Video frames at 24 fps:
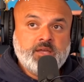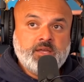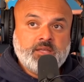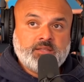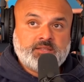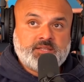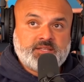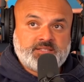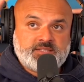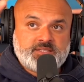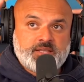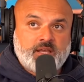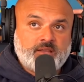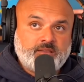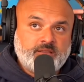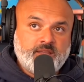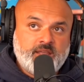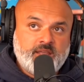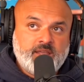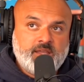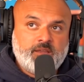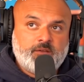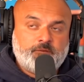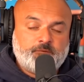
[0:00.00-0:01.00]
the
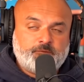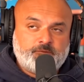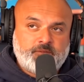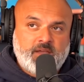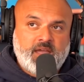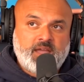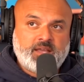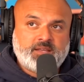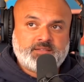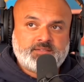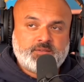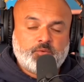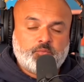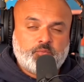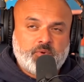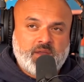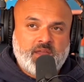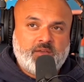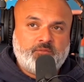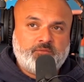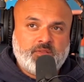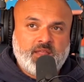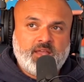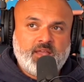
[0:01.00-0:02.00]
sunlight affects the
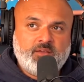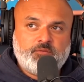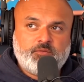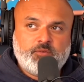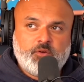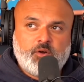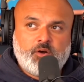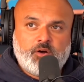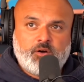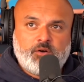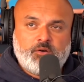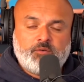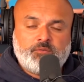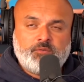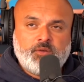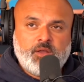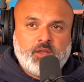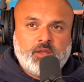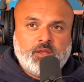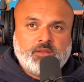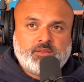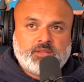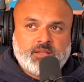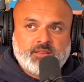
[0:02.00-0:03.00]
wavelength of
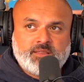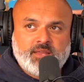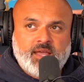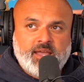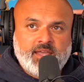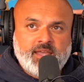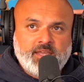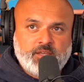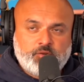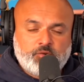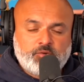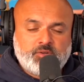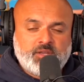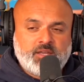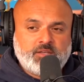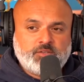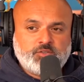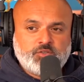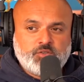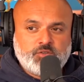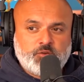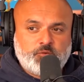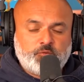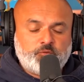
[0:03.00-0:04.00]
the light going
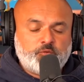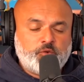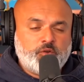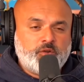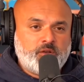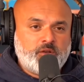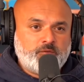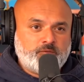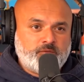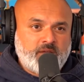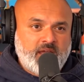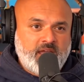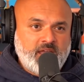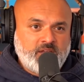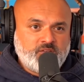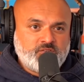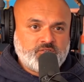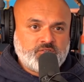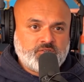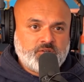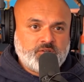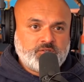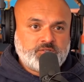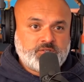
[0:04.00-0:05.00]
into the fruit and veg,
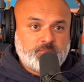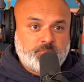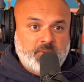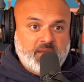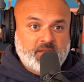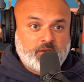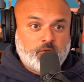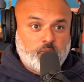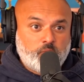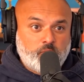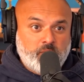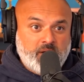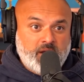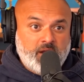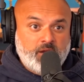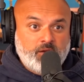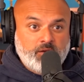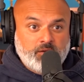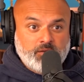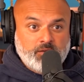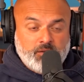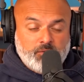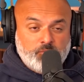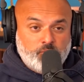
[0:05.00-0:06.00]
depending on where
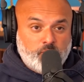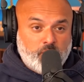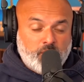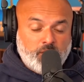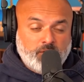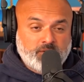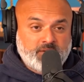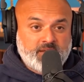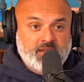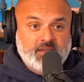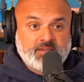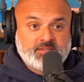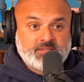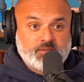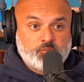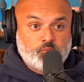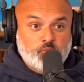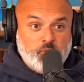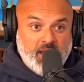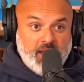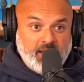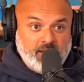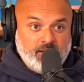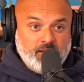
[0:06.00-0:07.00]
in the world it is and
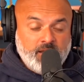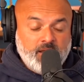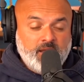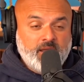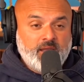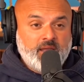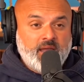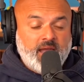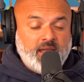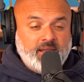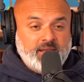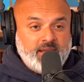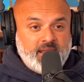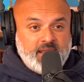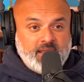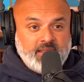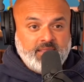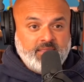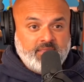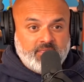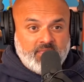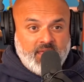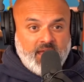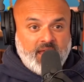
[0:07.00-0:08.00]
when. And
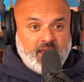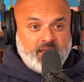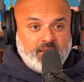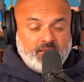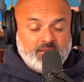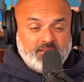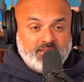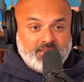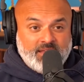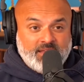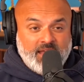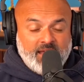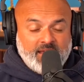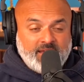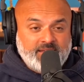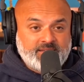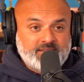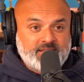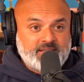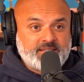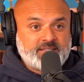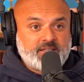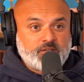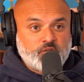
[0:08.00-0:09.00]
in that, light
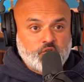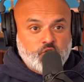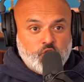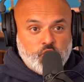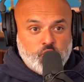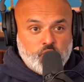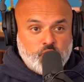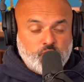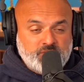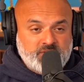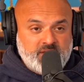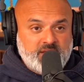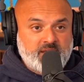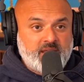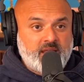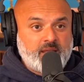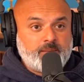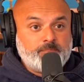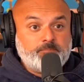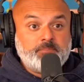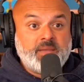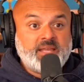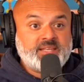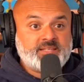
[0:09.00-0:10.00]
is a coding
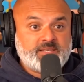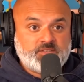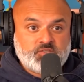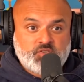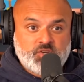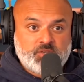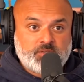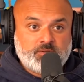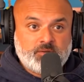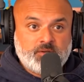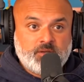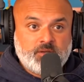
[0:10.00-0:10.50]
and messaging.